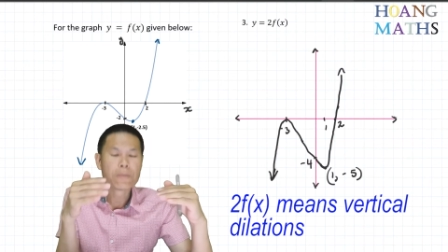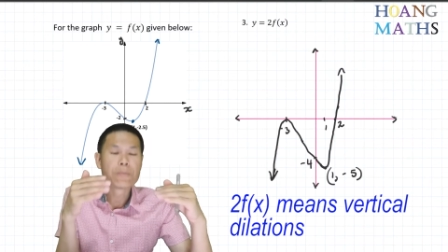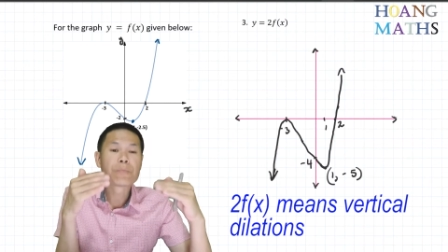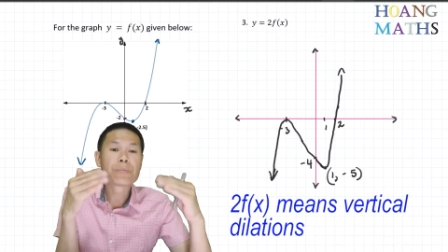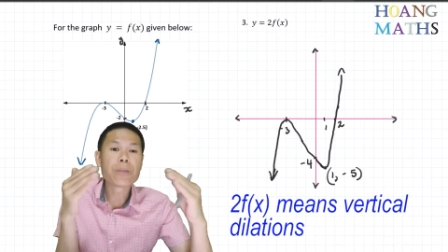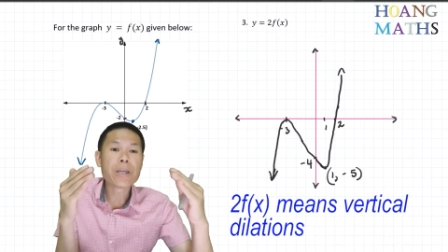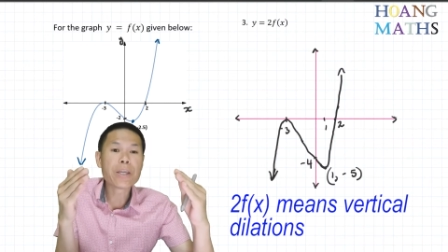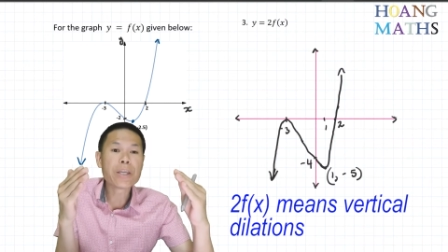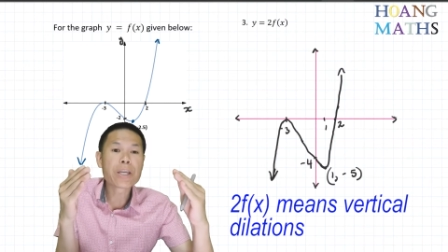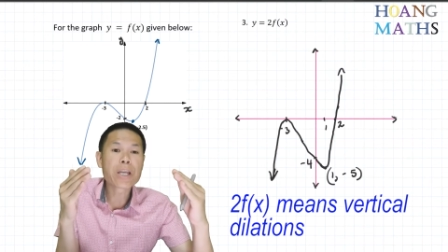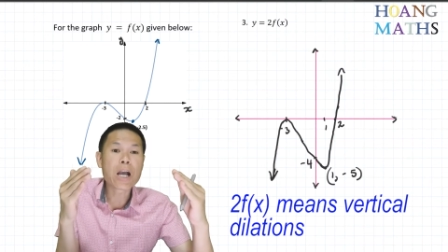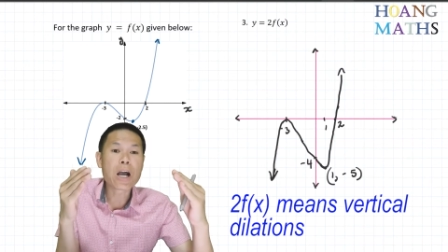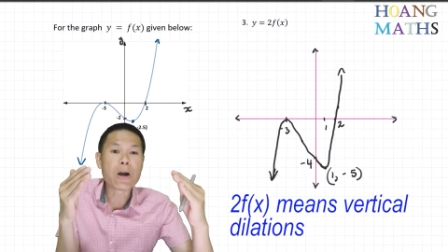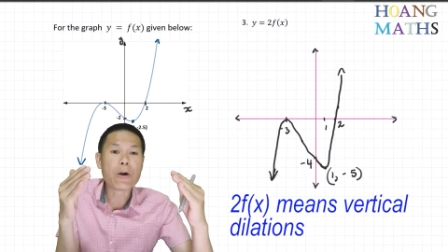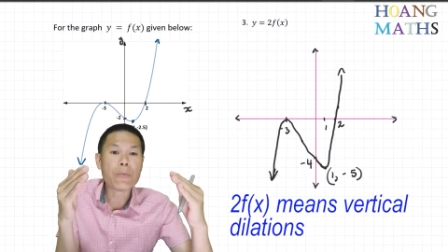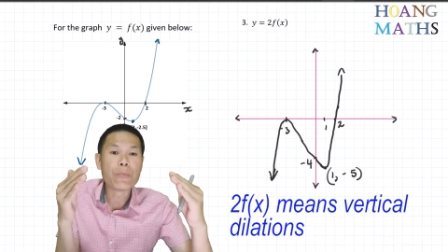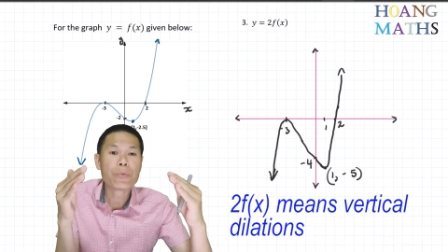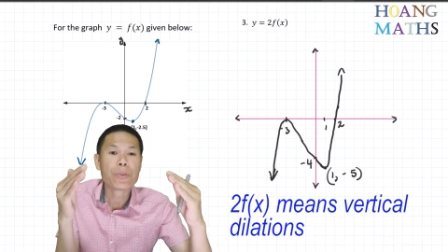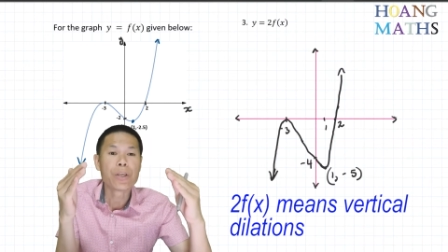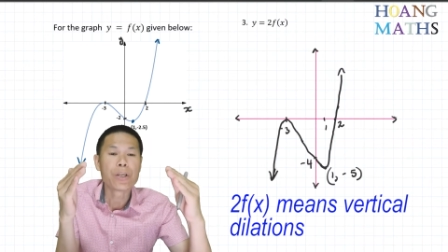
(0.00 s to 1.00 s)
There you
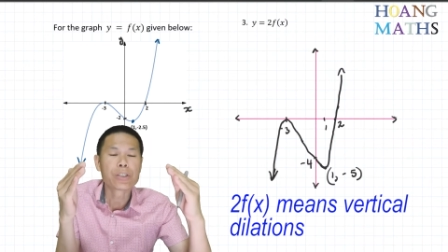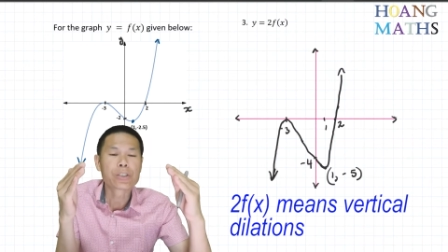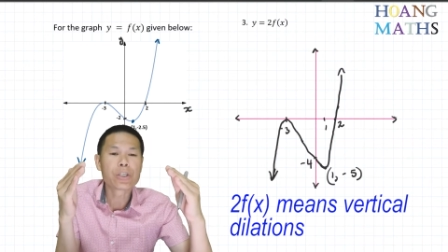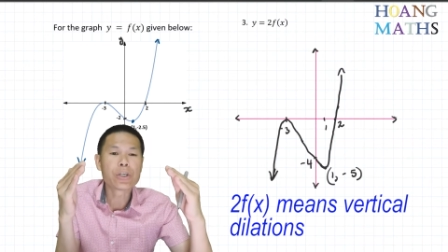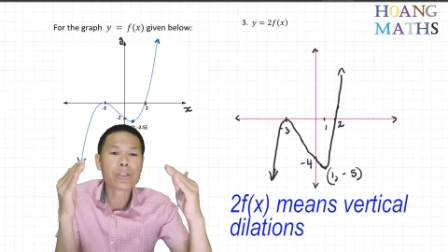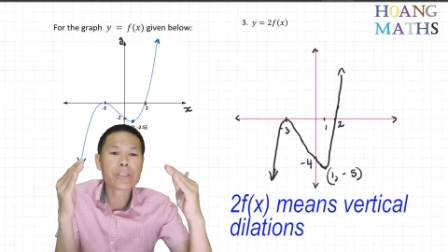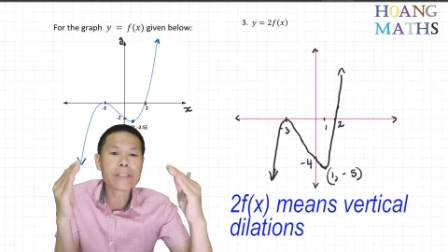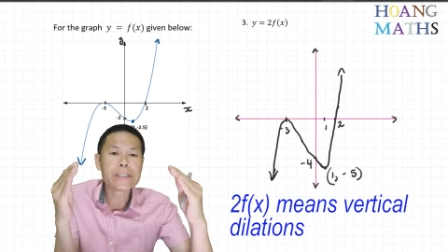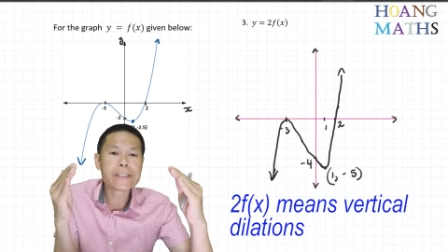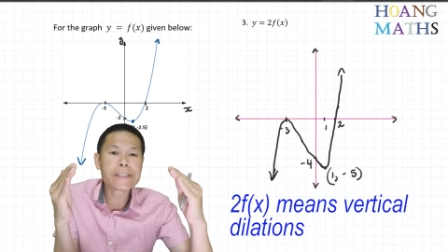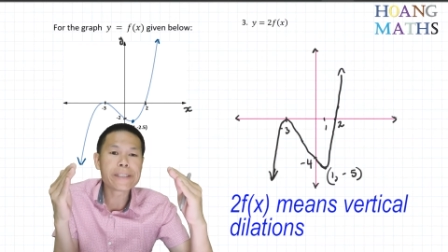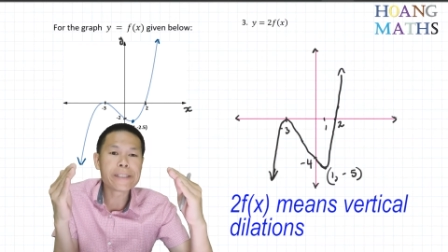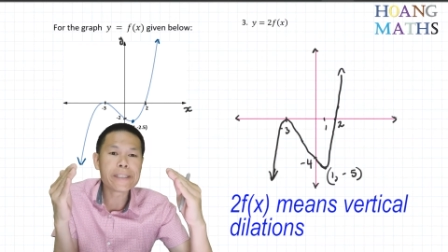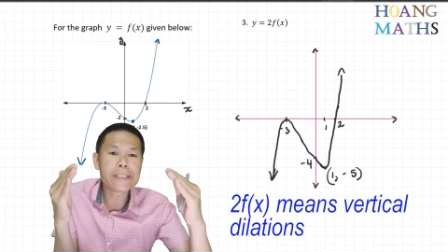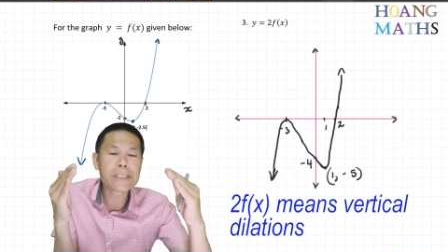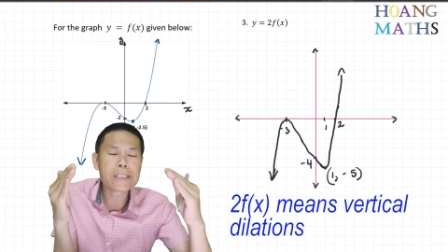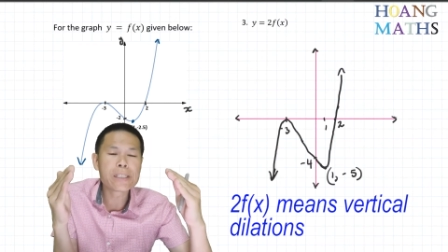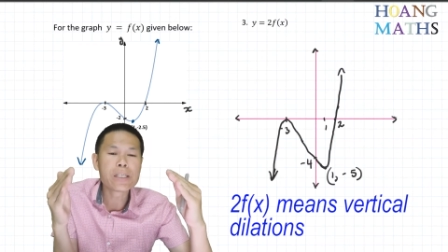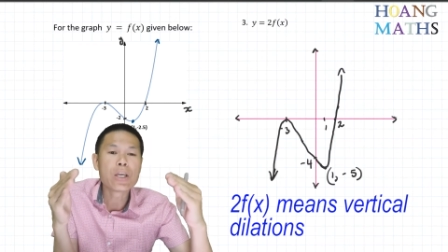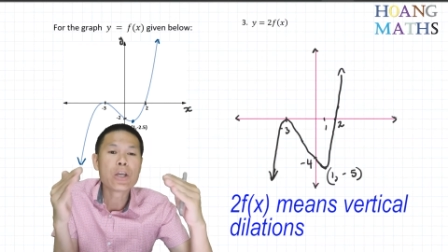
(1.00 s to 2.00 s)
go. So this
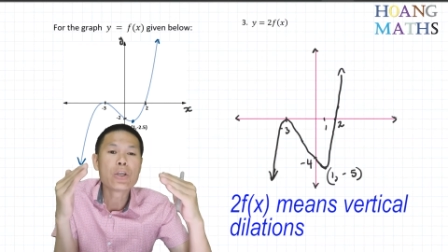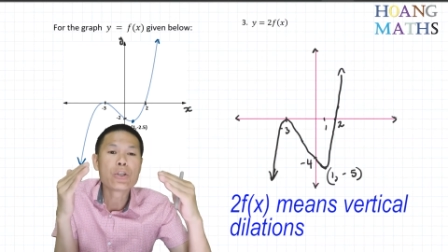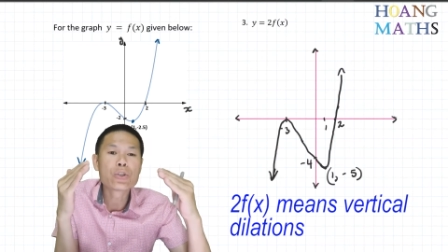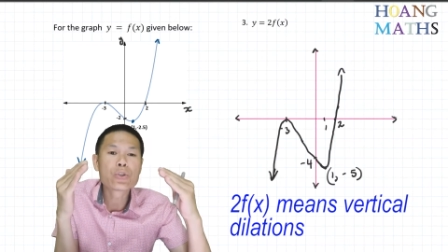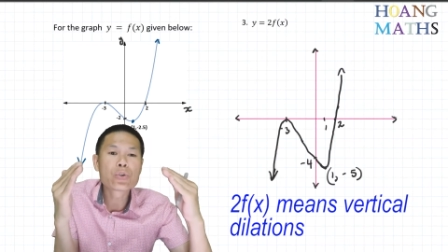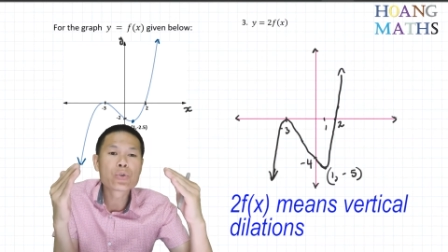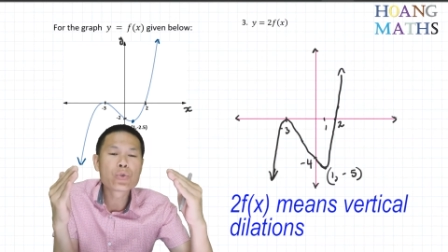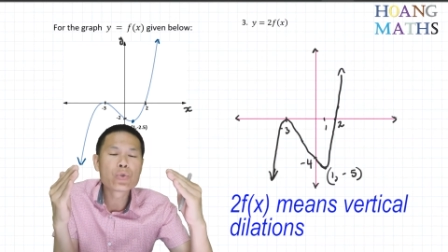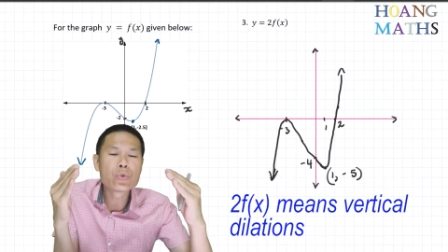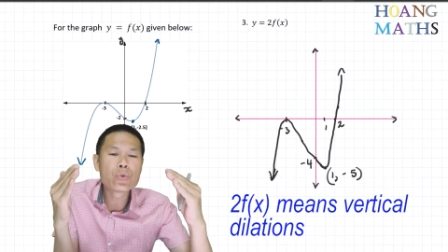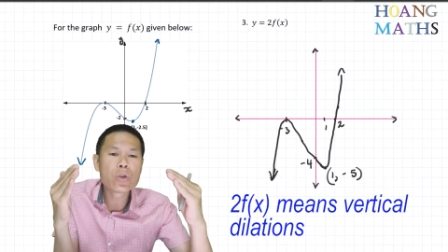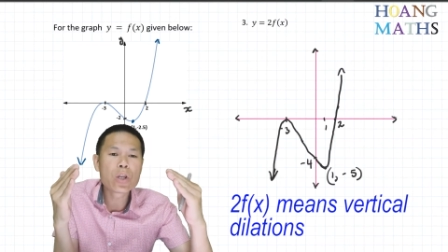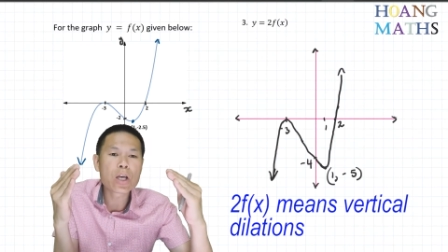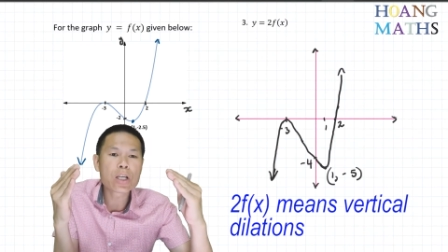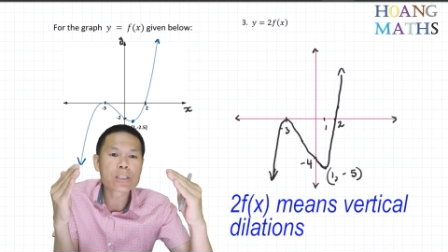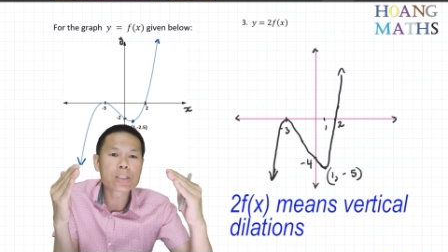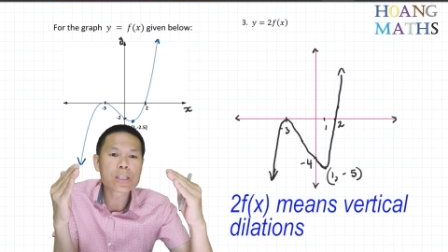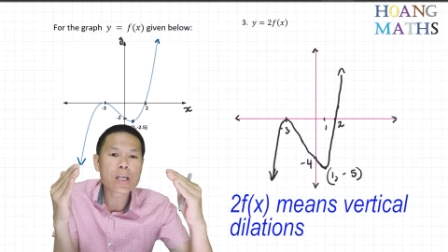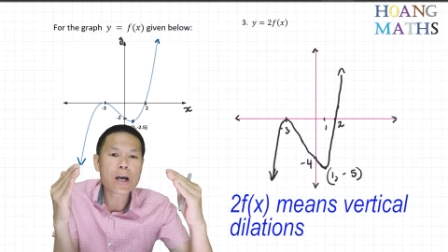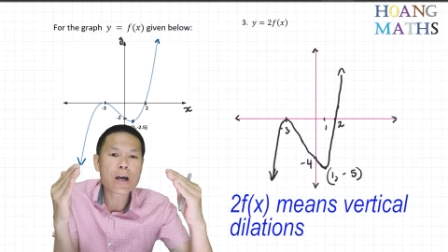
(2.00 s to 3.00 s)
is 2
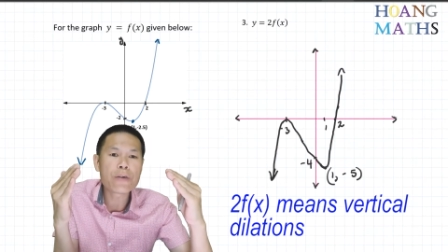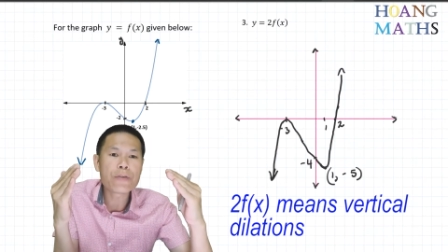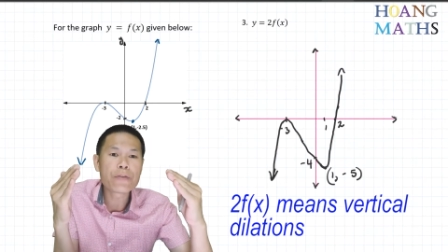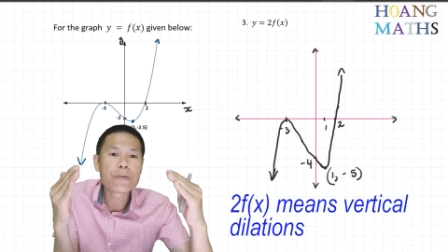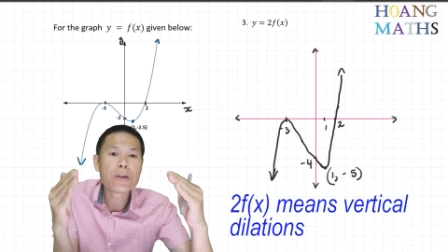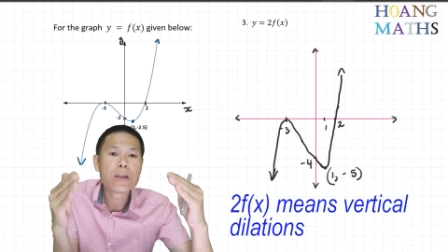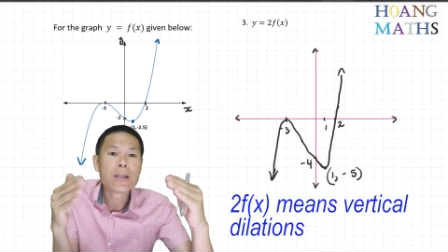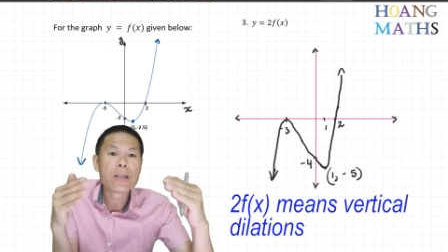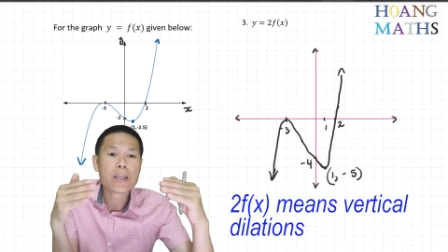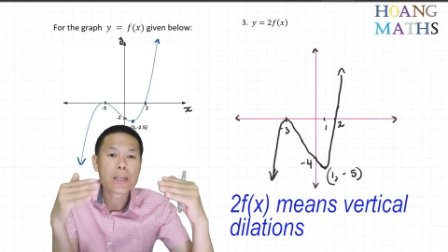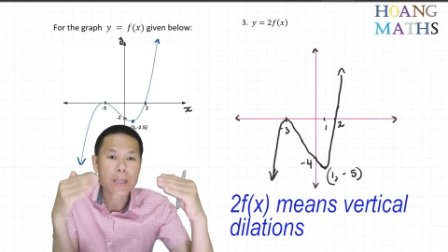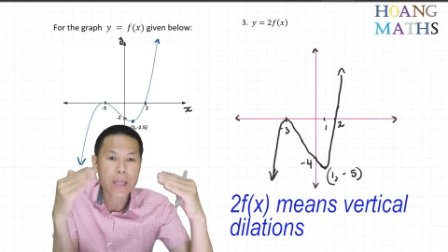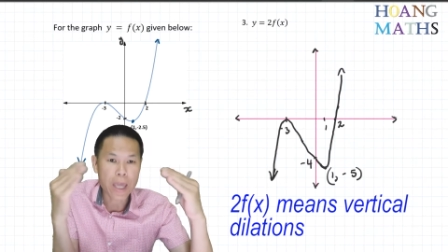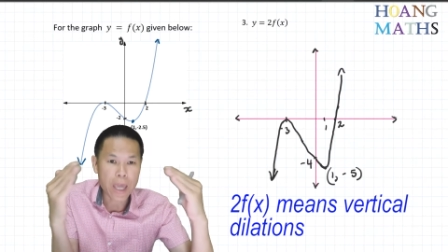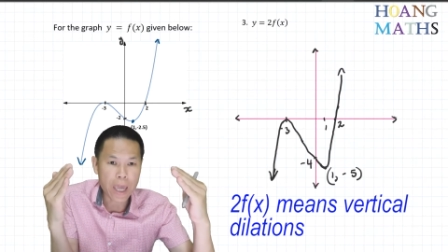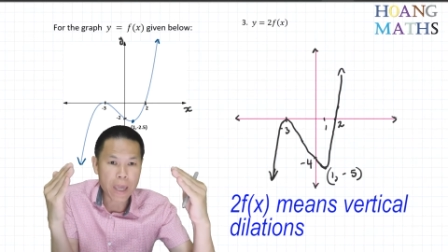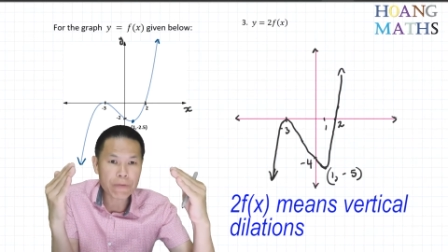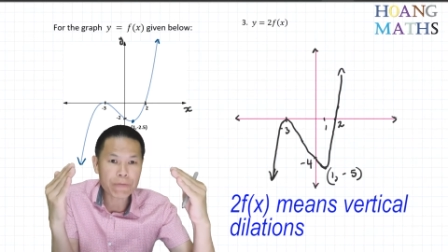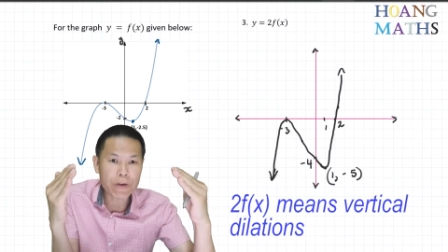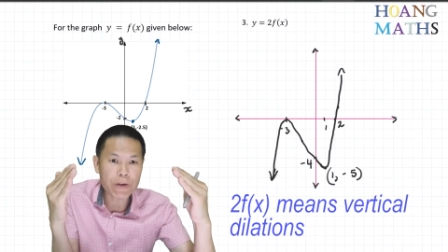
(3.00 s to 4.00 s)
lots of
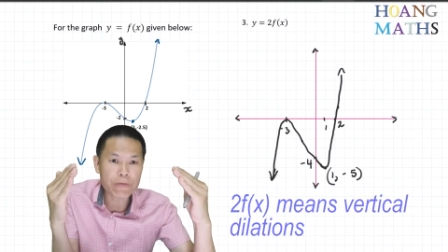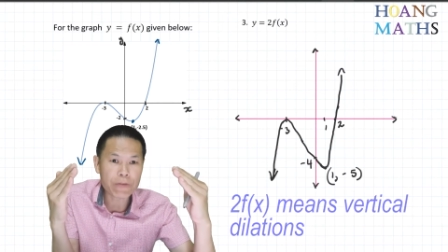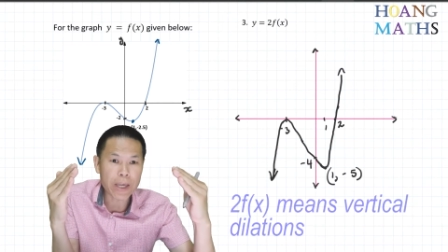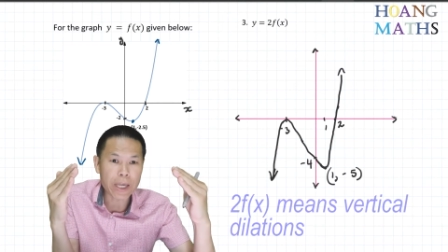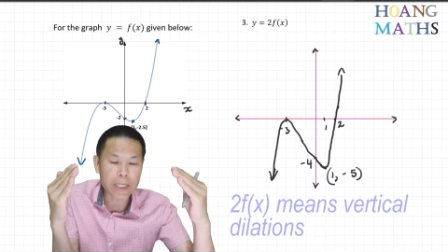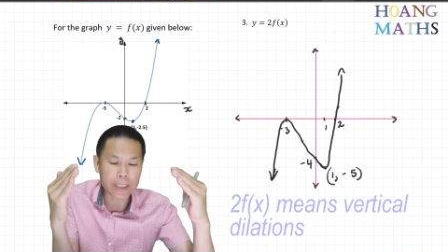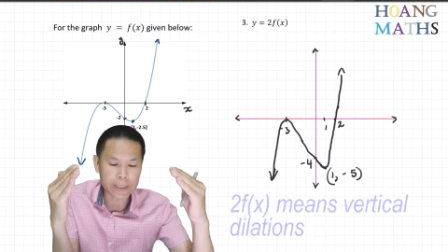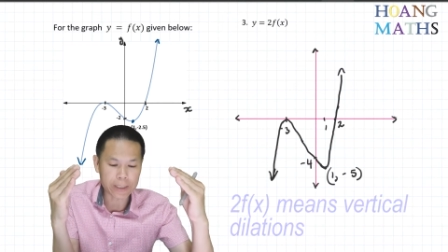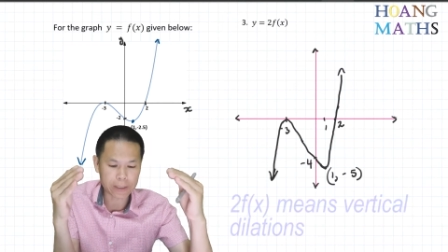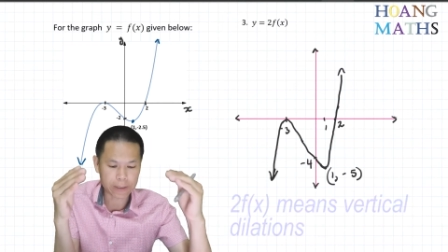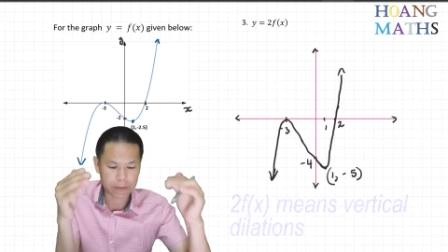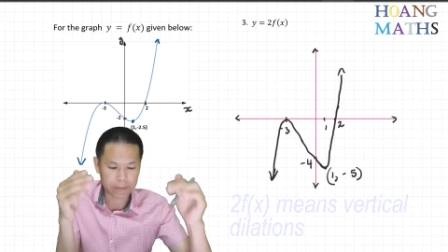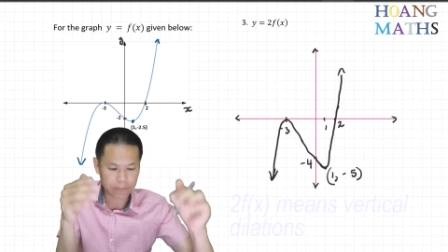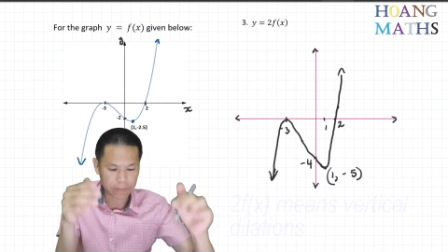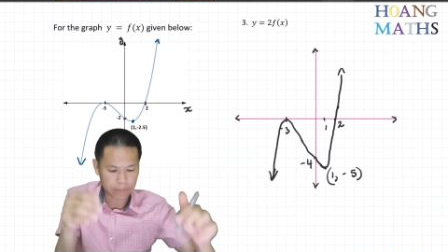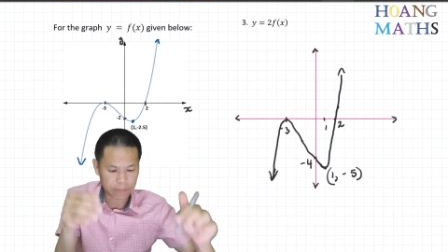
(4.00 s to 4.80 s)
f of x.